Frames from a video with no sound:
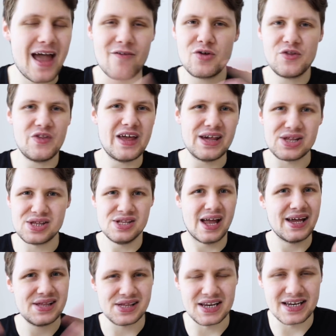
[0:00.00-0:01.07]
Everything is
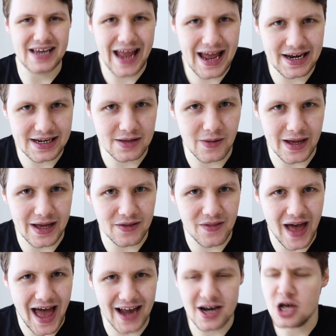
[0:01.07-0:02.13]
nice and dandy like
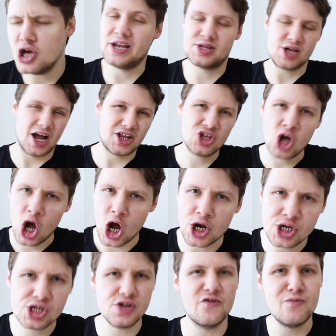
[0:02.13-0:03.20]
that. It's got
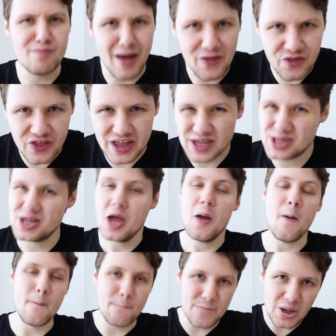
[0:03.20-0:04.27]
tons of methods
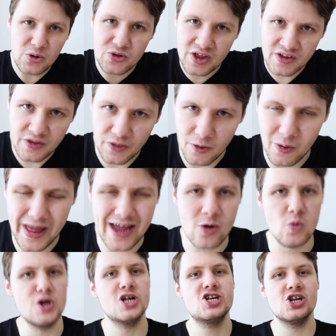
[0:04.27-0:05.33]
built into the
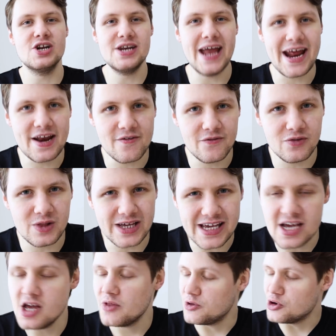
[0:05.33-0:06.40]
language
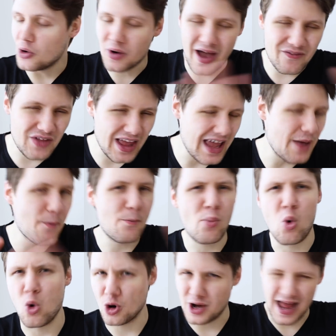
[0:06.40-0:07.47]
natively. You don't have to
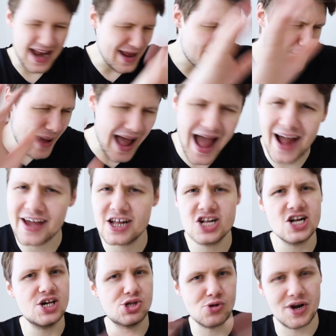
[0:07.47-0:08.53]
import any
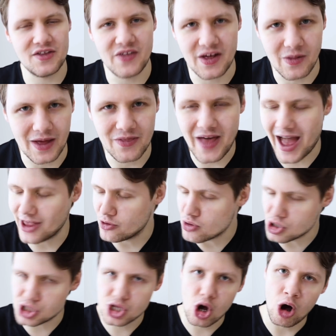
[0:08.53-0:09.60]
packages or anything like that. You
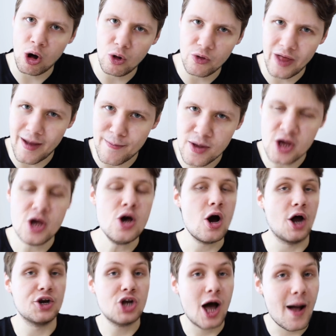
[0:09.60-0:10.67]
just call them.
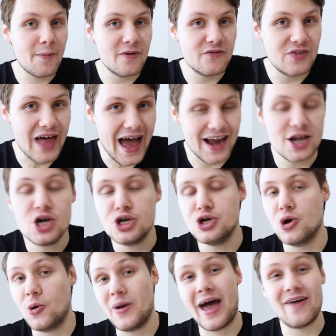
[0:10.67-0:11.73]
On top of that, you
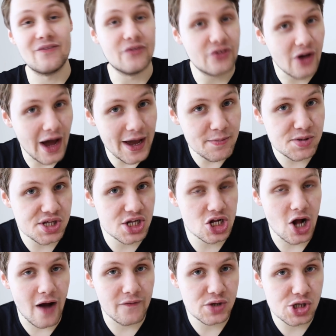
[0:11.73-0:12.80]
don't have types in
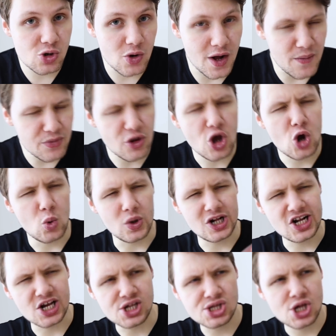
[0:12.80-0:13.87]
JavaScript,
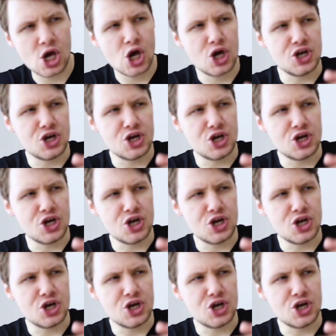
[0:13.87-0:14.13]
which is